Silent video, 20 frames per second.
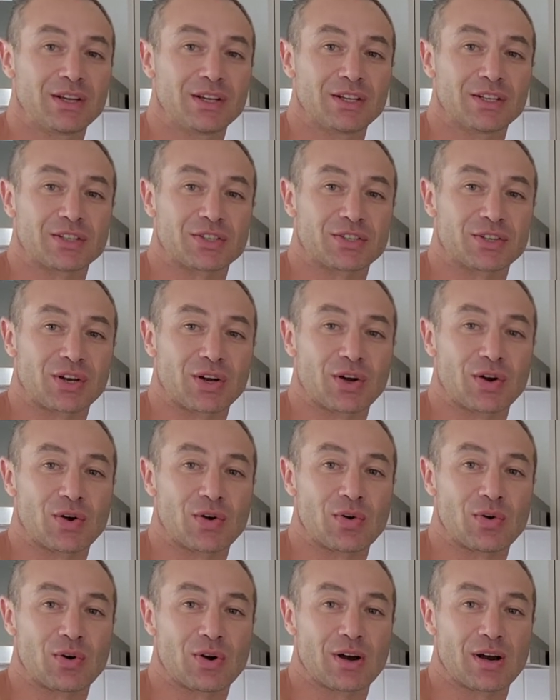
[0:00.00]

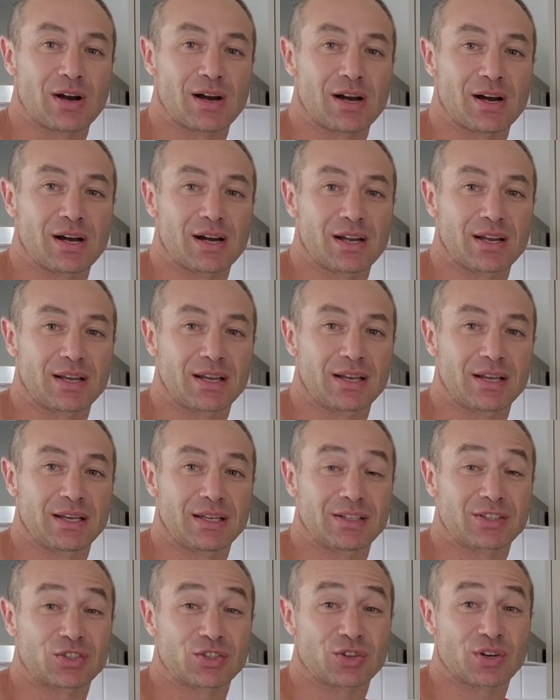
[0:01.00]
So
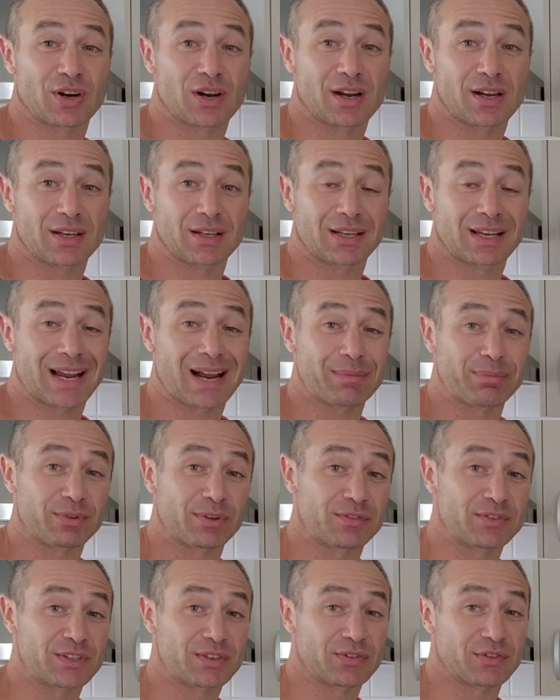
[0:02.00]
I tried a couple
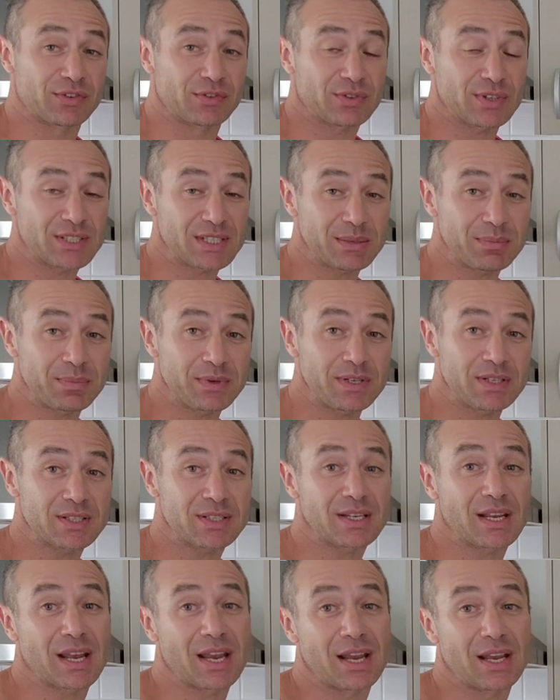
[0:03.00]
of different
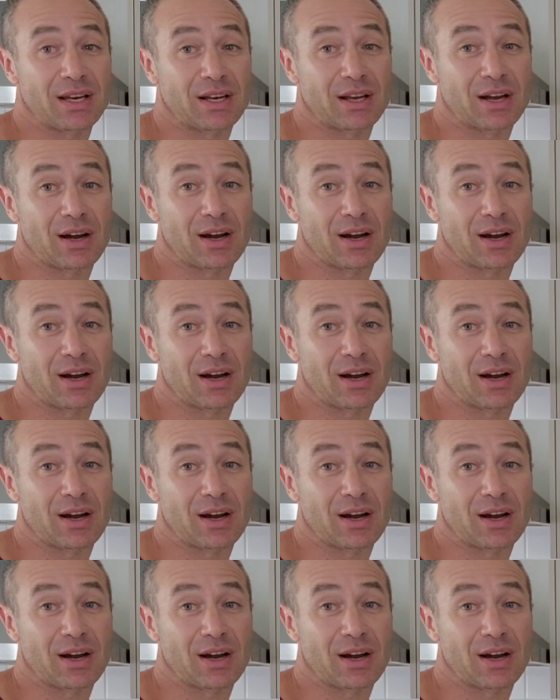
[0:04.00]
recipes and